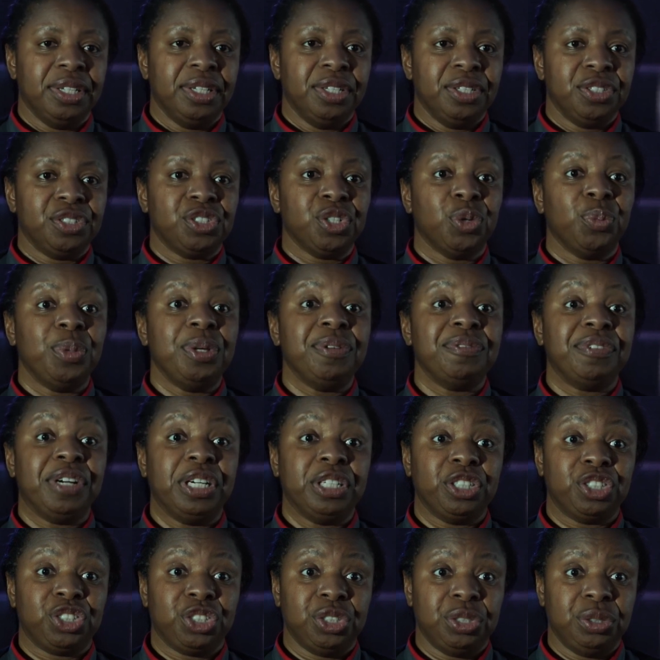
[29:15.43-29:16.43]
So we
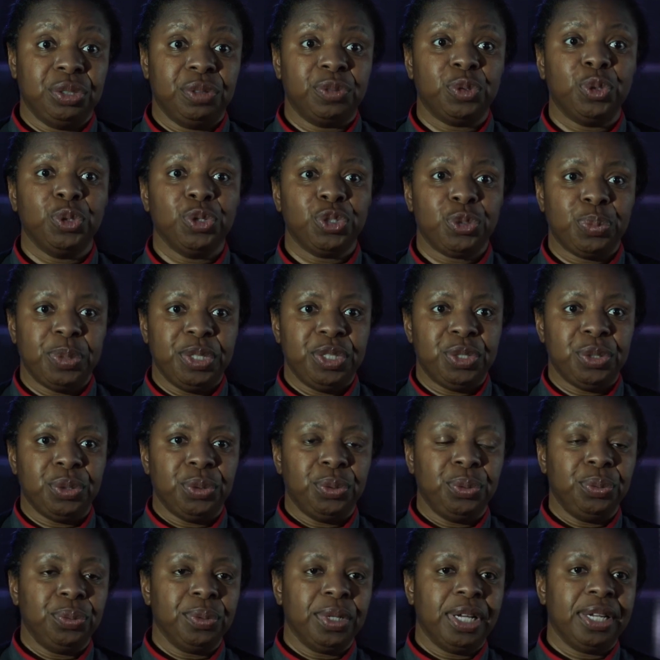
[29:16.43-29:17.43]
function, of course we
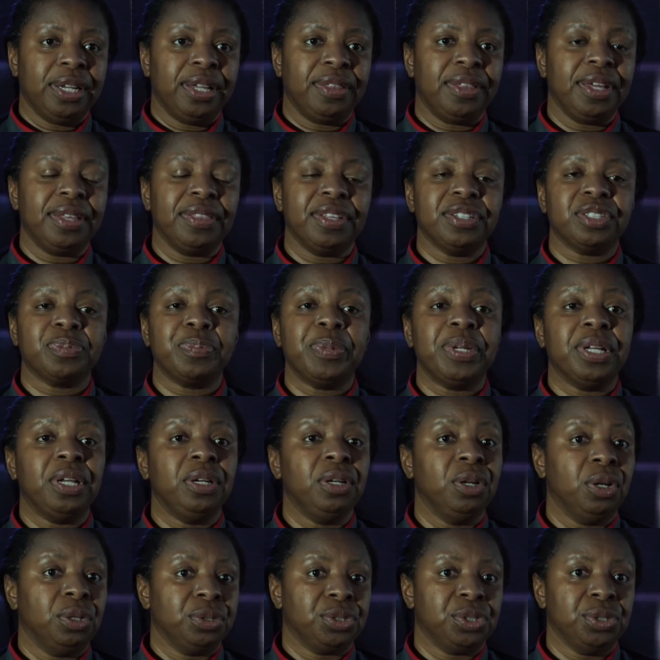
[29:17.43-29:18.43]
do, and I think there's been a
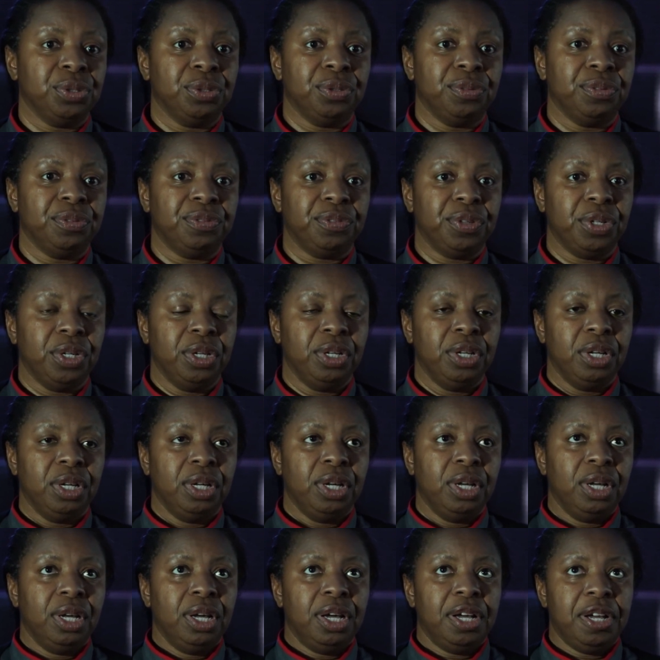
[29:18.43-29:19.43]
lot of
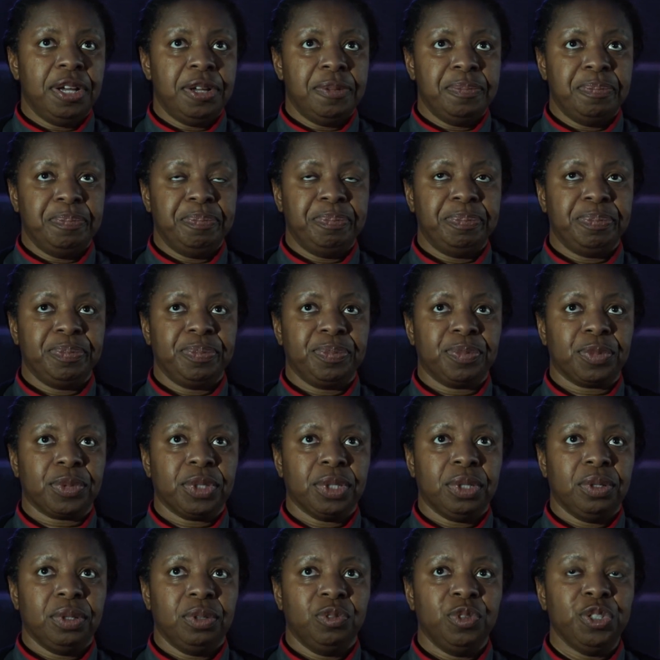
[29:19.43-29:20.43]
um,
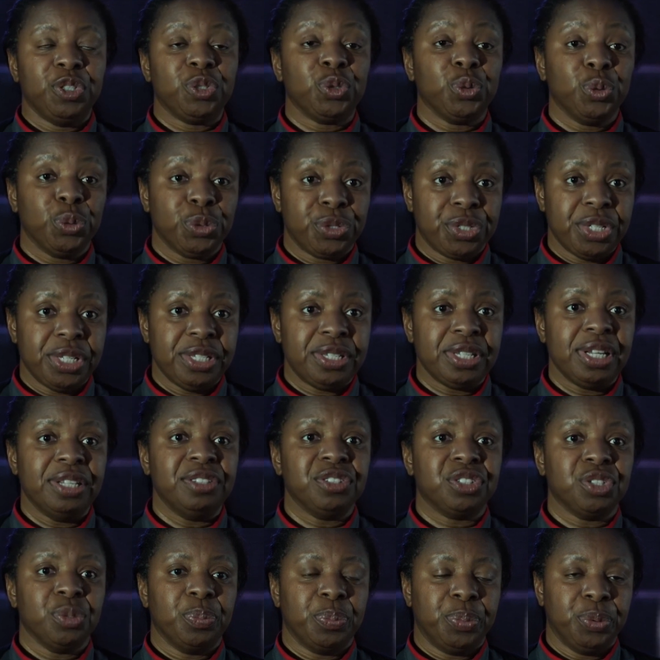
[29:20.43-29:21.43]
resources and
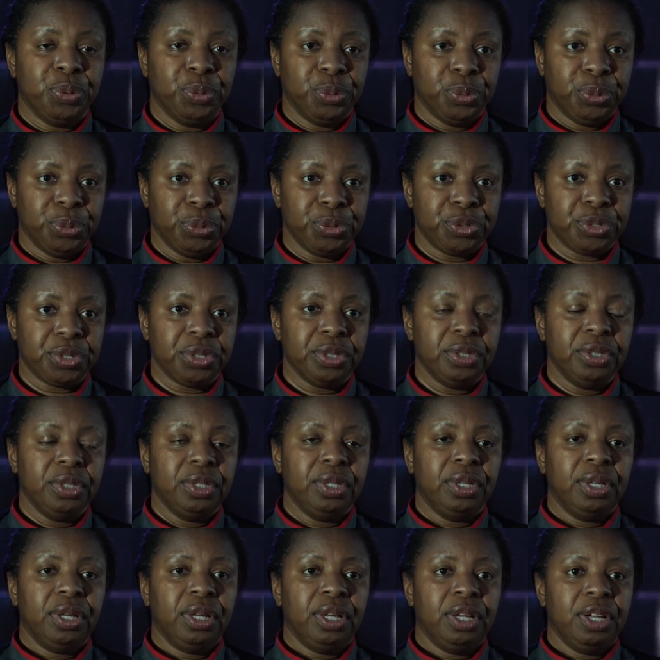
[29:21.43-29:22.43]
support
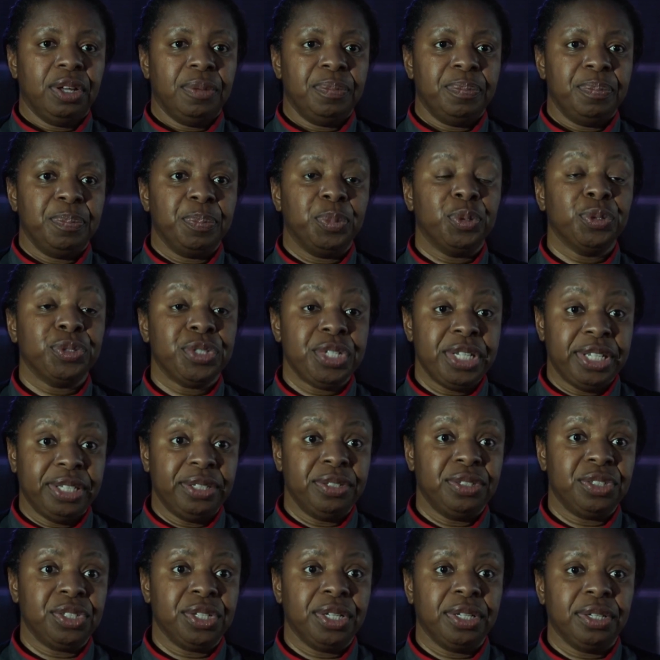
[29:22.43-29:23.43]
um, put in
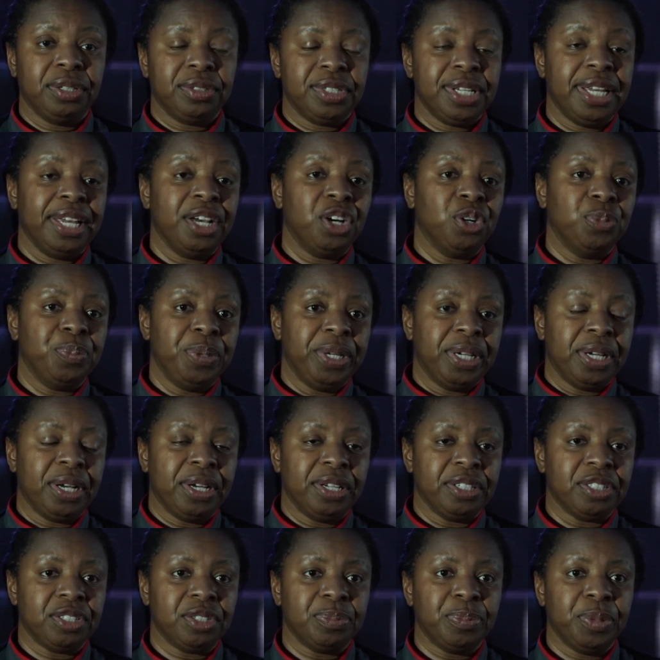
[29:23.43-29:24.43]
to helping
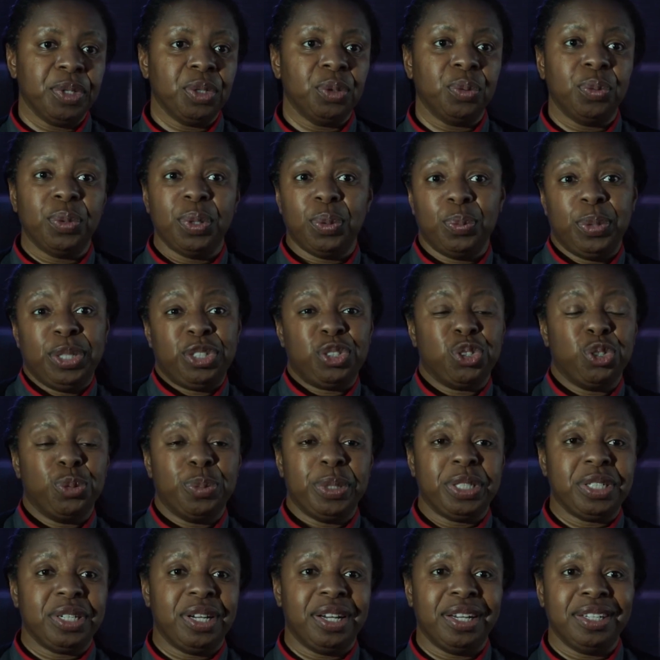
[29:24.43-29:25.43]
us, but we're
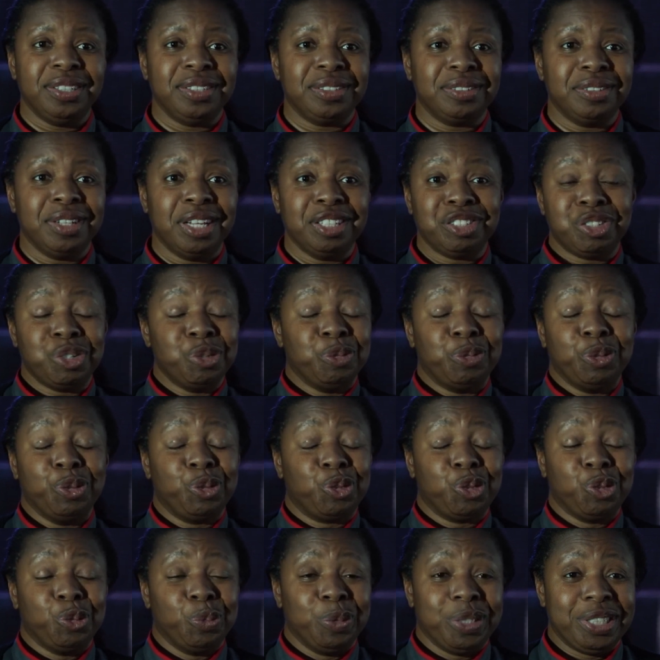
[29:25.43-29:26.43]
traumatized. I still feel
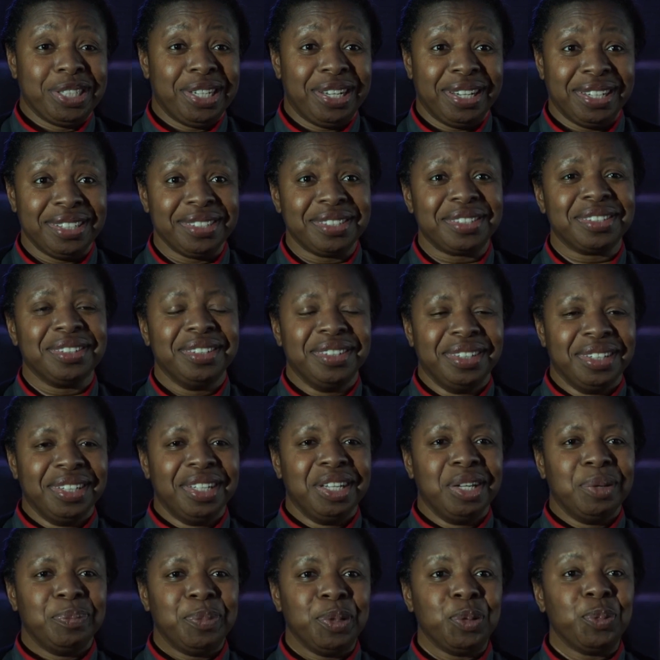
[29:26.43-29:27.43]
traumatized,
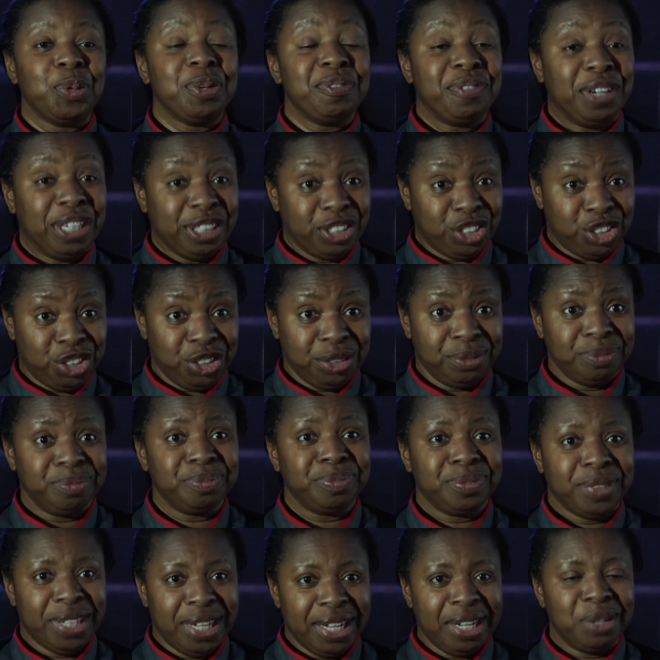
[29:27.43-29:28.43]
but we function.
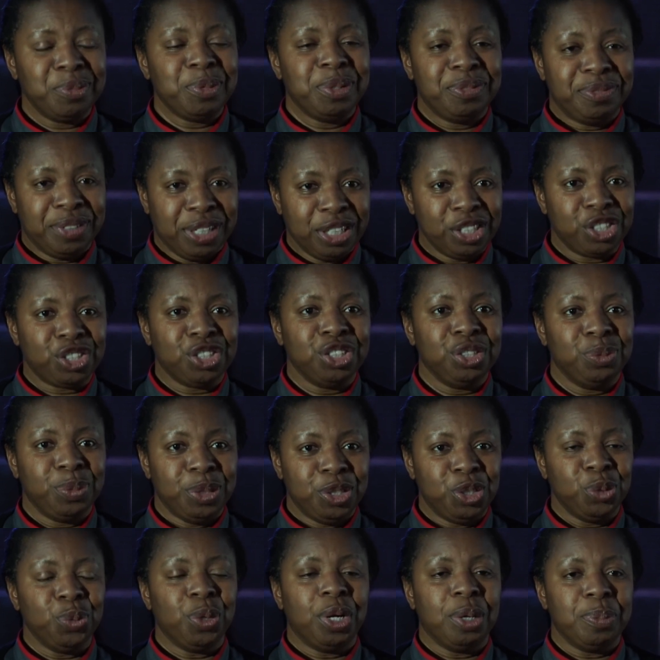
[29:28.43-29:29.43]
Yeah, we function. We
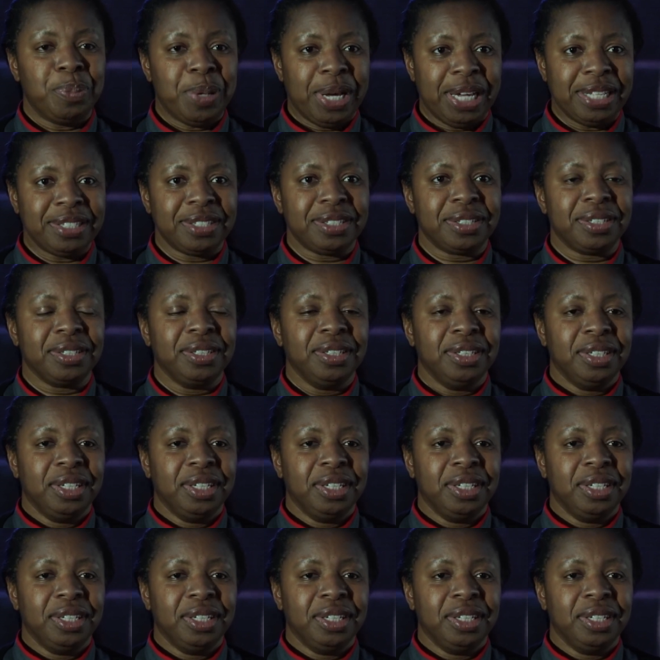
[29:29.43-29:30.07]
do our best,